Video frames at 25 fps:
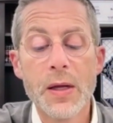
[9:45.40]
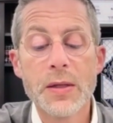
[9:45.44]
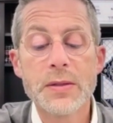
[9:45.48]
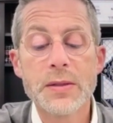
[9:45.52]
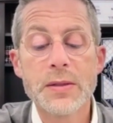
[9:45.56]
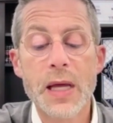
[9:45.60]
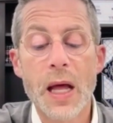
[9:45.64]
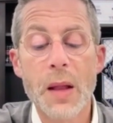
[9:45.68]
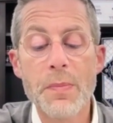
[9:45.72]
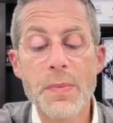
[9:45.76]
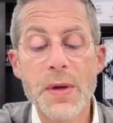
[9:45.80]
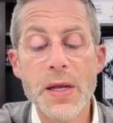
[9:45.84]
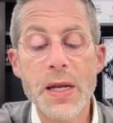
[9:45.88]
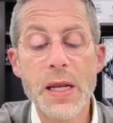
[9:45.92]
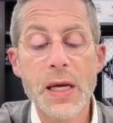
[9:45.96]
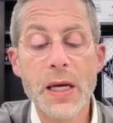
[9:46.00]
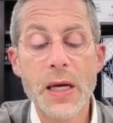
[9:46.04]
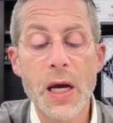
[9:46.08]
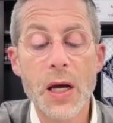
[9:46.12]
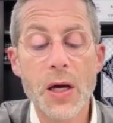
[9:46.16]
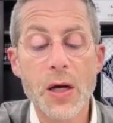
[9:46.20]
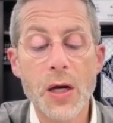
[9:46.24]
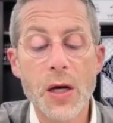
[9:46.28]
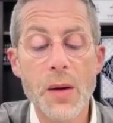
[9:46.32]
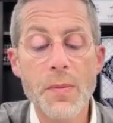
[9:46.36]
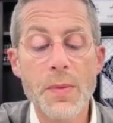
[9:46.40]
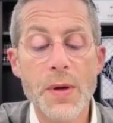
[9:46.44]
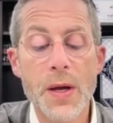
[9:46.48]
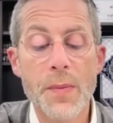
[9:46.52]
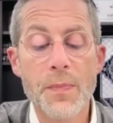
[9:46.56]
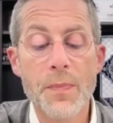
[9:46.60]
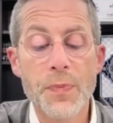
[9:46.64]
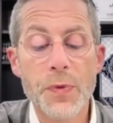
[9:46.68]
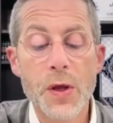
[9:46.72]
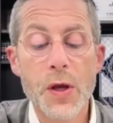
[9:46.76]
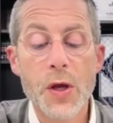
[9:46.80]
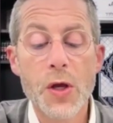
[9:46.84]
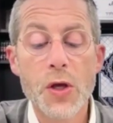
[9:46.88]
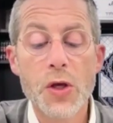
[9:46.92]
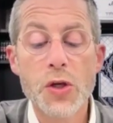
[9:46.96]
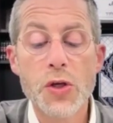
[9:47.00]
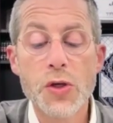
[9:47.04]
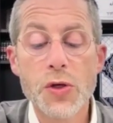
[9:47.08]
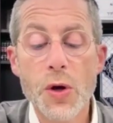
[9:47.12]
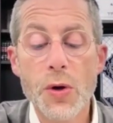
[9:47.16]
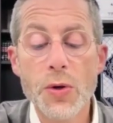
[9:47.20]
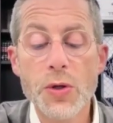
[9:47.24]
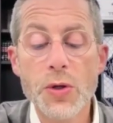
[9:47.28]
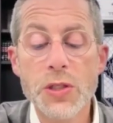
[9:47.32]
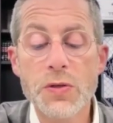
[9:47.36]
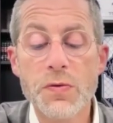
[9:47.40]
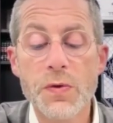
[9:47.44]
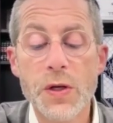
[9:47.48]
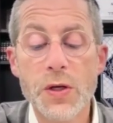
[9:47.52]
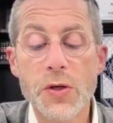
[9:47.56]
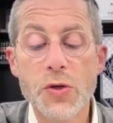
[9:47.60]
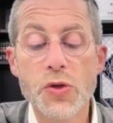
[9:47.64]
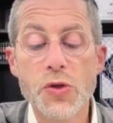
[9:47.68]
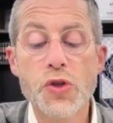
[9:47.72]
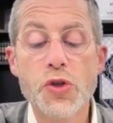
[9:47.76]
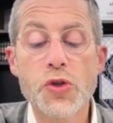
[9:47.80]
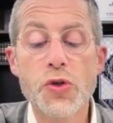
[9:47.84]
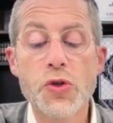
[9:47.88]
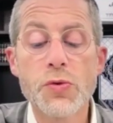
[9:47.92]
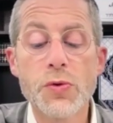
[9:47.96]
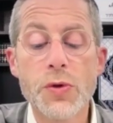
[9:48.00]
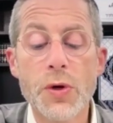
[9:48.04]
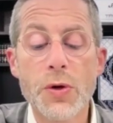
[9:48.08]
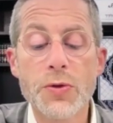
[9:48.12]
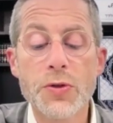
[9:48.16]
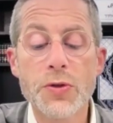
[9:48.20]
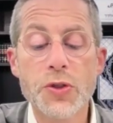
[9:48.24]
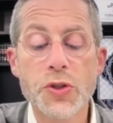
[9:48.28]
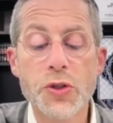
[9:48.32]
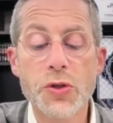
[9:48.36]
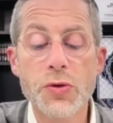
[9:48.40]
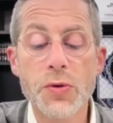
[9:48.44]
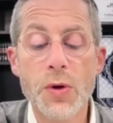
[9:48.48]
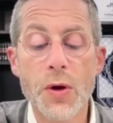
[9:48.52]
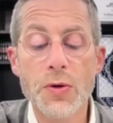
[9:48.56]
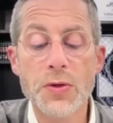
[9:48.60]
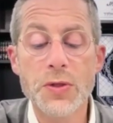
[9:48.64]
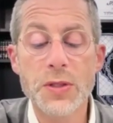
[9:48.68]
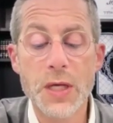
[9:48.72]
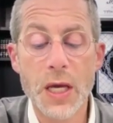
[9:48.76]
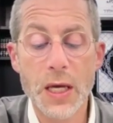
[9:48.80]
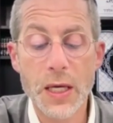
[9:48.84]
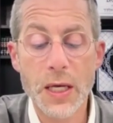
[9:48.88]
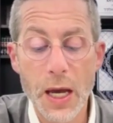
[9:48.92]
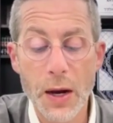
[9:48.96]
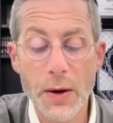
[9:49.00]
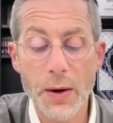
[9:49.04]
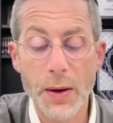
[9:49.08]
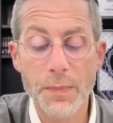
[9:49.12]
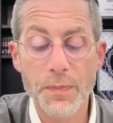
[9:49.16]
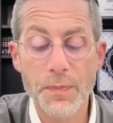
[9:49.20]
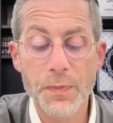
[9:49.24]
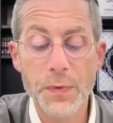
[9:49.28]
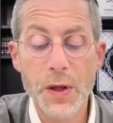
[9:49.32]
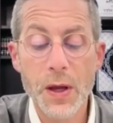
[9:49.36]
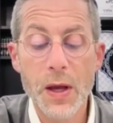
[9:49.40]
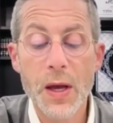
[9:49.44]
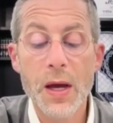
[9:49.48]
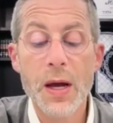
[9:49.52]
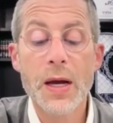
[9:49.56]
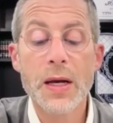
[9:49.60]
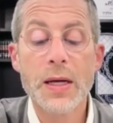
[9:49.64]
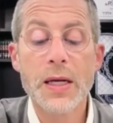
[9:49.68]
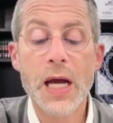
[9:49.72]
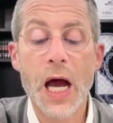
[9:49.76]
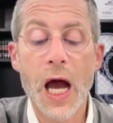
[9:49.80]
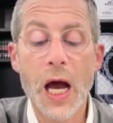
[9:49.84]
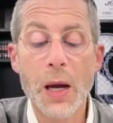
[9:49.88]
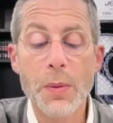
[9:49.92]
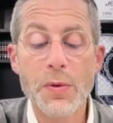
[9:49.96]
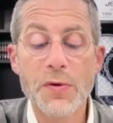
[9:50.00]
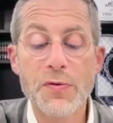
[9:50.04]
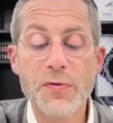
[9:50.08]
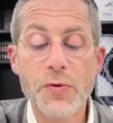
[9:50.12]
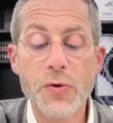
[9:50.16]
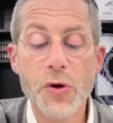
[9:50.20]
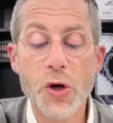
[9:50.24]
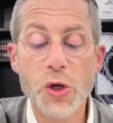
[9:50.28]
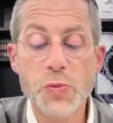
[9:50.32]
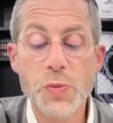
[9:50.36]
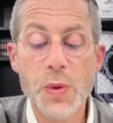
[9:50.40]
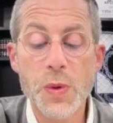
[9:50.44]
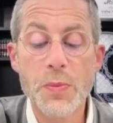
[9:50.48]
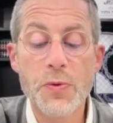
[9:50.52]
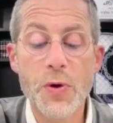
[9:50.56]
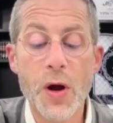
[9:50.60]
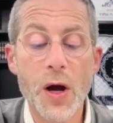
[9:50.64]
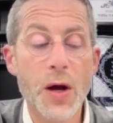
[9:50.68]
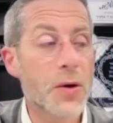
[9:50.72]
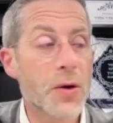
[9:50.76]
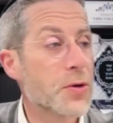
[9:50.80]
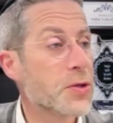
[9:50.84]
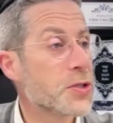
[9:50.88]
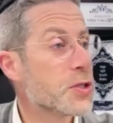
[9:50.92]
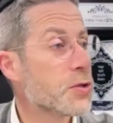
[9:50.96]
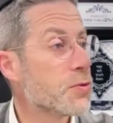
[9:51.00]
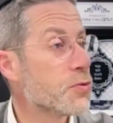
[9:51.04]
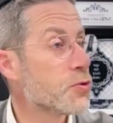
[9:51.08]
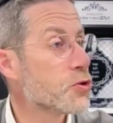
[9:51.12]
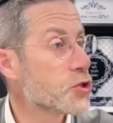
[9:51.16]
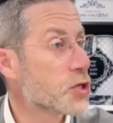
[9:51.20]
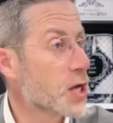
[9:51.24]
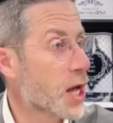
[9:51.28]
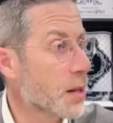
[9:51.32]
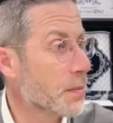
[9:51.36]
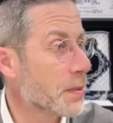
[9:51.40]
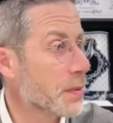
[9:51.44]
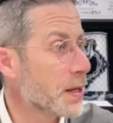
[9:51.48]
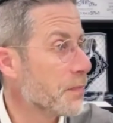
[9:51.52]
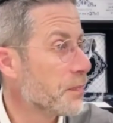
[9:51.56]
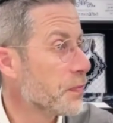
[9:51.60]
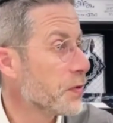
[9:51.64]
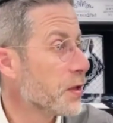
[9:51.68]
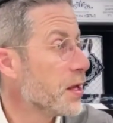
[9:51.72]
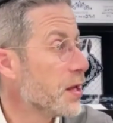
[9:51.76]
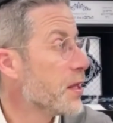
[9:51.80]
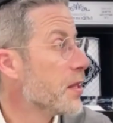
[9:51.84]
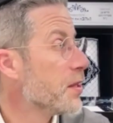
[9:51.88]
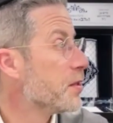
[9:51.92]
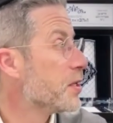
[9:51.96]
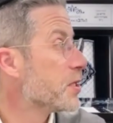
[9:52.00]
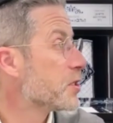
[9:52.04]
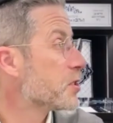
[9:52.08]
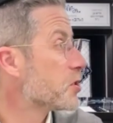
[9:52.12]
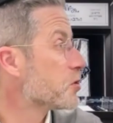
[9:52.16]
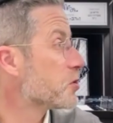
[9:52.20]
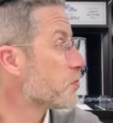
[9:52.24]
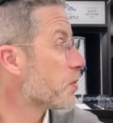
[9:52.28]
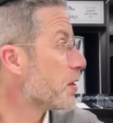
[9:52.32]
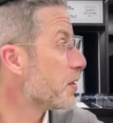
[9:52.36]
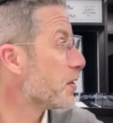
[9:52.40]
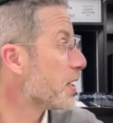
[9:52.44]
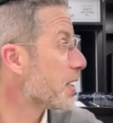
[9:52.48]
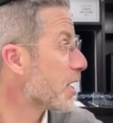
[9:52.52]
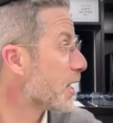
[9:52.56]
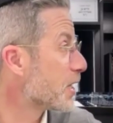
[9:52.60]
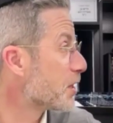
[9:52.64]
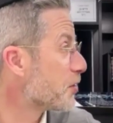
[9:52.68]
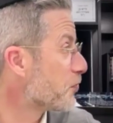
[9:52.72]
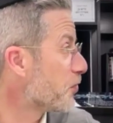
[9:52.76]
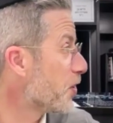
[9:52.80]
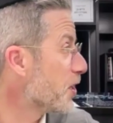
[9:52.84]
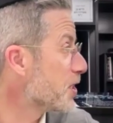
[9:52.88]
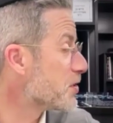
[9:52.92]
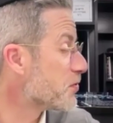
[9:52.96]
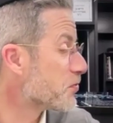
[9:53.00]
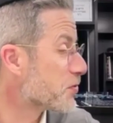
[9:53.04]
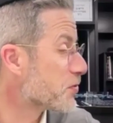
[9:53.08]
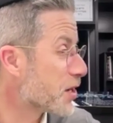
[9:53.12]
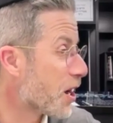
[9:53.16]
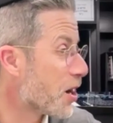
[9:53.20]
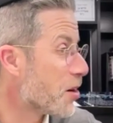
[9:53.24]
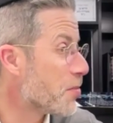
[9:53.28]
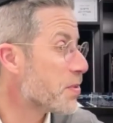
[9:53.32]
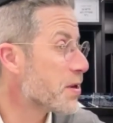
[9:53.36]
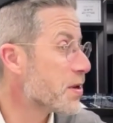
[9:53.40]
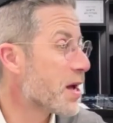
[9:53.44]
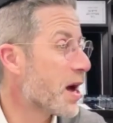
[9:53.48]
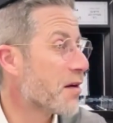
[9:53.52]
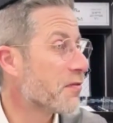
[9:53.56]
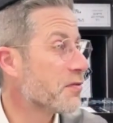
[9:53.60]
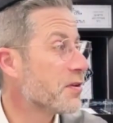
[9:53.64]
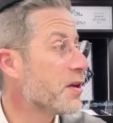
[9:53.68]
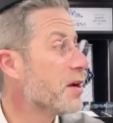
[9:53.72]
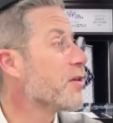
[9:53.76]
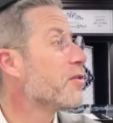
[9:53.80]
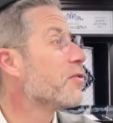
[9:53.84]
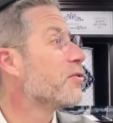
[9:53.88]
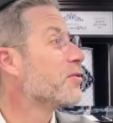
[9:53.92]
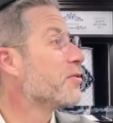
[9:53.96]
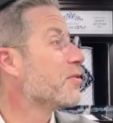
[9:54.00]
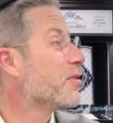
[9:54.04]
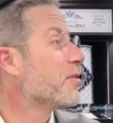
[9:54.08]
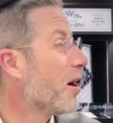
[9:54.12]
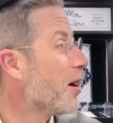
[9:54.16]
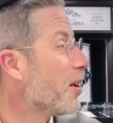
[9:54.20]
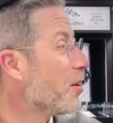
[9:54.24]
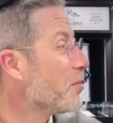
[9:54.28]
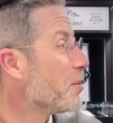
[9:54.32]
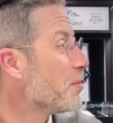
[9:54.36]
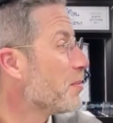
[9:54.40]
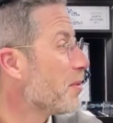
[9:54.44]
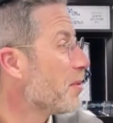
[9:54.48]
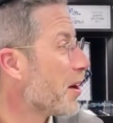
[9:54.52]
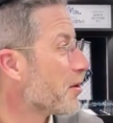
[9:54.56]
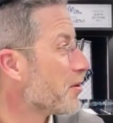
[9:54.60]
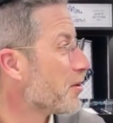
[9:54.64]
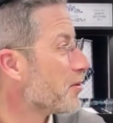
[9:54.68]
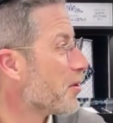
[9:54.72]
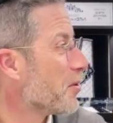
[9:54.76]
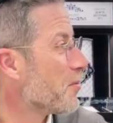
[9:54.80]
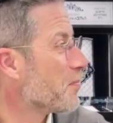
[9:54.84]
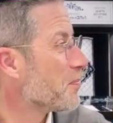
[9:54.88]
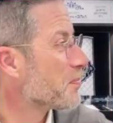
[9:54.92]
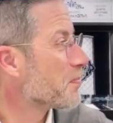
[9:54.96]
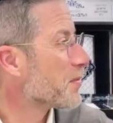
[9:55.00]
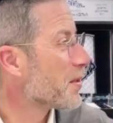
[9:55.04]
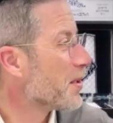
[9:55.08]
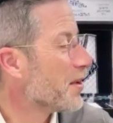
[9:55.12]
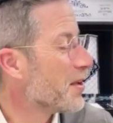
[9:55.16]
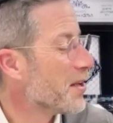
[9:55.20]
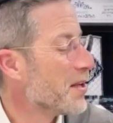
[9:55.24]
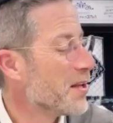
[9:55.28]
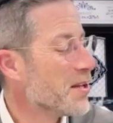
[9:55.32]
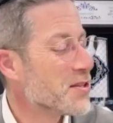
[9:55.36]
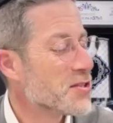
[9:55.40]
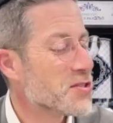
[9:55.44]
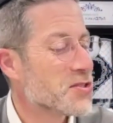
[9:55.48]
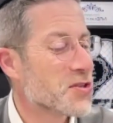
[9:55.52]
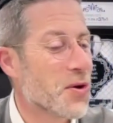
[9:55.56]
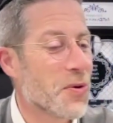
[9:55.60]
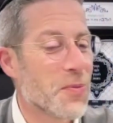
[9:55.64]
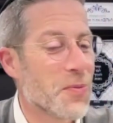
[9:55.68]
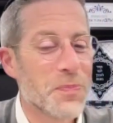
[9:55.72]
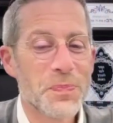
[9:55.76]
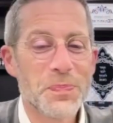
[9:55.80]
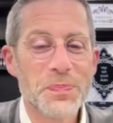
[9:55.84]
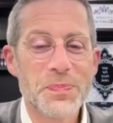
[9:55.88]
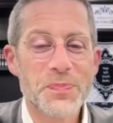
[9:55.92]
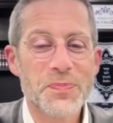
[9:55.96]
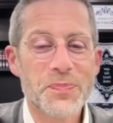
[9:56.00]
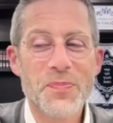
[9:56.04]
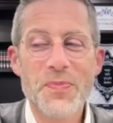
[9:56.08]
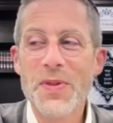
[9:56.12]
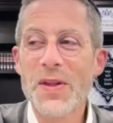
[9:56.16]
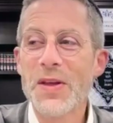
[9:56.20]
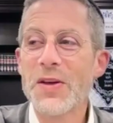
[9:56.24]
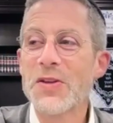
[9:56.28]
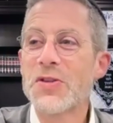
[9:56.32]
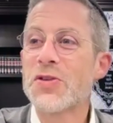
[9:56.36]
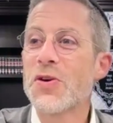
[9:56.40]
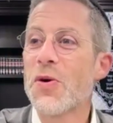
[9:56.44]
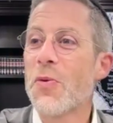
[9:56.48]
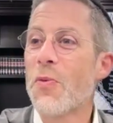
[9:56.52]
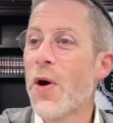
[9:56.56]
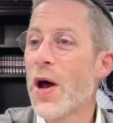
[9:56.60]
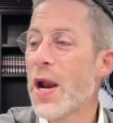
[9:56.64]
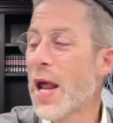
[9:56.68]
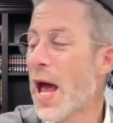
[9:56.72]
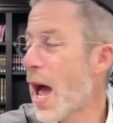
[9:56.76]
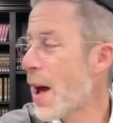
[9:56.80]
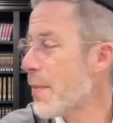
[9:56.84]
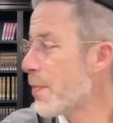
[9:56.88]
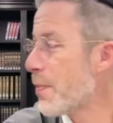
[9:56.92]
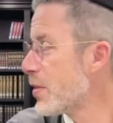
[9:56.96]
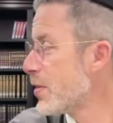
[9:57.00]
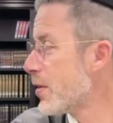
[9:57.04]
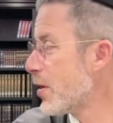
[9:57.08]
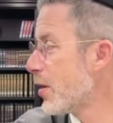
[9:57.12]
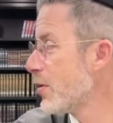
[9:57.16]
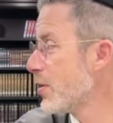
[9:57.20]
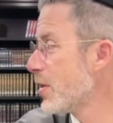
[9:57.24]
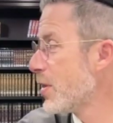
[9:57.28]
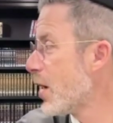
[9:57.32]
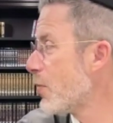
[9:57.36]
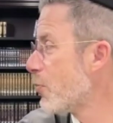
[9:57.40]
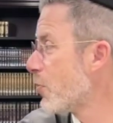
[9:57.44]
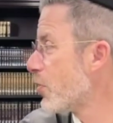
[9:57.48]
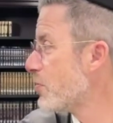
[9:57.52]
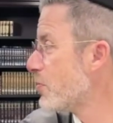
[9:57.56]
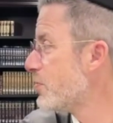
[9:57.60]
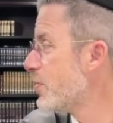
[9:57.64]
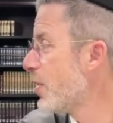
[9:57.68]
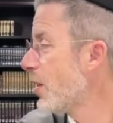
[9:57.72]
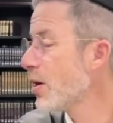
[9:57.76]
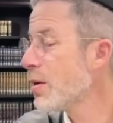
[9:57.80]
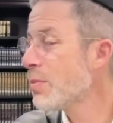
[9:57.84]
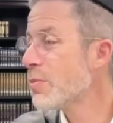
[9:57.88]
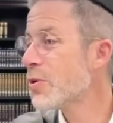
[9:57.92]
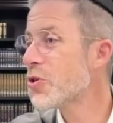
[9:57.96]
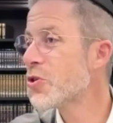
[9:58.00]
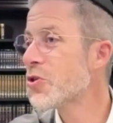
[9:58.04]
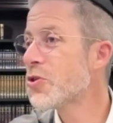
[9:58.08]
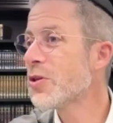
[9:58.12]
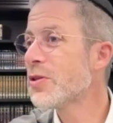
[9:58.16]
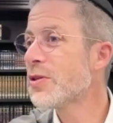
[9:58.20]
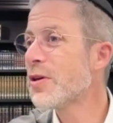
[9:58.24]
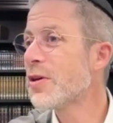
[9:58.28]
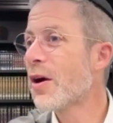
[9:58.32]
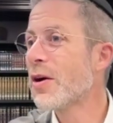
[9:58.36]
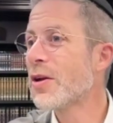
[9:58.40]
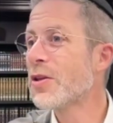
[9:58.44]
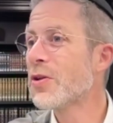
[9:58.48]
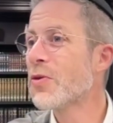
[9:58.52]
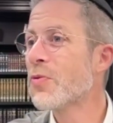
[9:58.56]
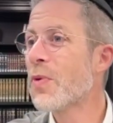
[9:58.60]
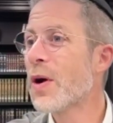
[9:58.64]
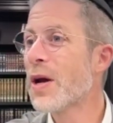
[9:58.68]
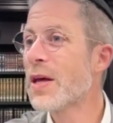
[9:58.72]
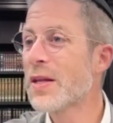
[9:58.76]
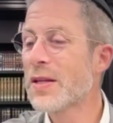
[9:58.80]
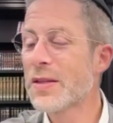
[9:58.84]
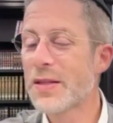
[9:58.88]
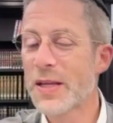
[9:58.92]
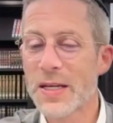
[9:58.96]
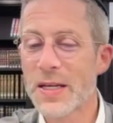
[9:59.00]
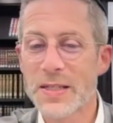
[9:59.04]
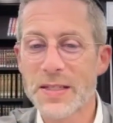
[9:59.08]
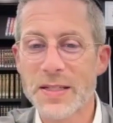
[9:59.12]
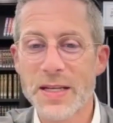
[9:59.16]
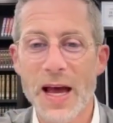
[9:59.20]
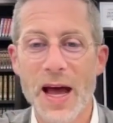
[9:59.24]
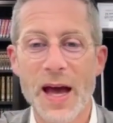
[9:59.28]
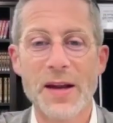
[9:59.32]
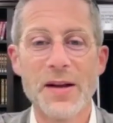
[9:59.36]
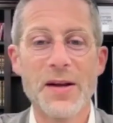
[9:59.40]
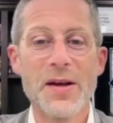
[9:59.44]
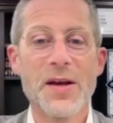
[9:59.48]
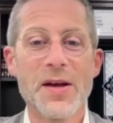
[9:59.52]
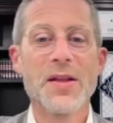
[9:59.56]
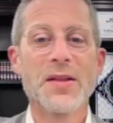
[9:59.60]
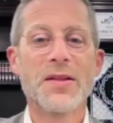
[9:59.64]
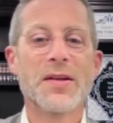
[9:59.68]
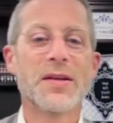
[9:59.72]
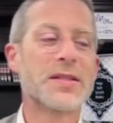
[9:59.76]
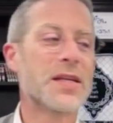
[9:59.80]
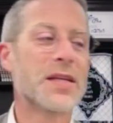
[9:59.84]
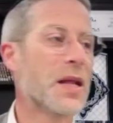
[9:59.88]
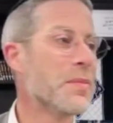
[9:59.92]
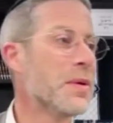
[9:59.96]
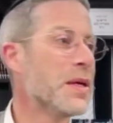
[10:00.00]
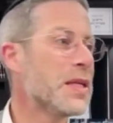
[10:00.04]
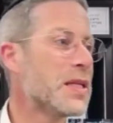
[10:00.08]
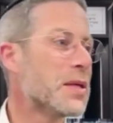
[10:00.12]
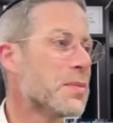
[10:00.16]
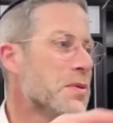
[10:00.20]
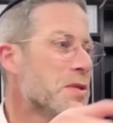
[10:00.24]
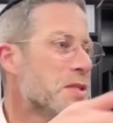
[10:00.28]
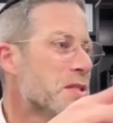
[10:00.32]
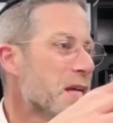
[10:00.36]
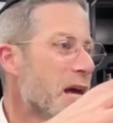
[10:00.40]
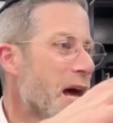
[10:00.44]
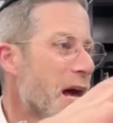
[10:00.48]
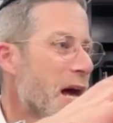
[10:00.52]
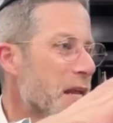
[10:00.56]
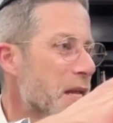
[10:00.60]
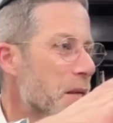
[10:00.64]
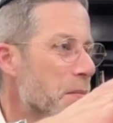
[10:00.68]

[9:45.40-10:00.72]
Talmidei Chachamim Yoshvin Shuros Kekerem. Kach Mefurish Bebrachos Yerushalmi. This is where they get the phrase of Kerem B'Yavne. Your alma mater, no? So So what happened there? They were very masudar in the way that they sat. The Talmidim sat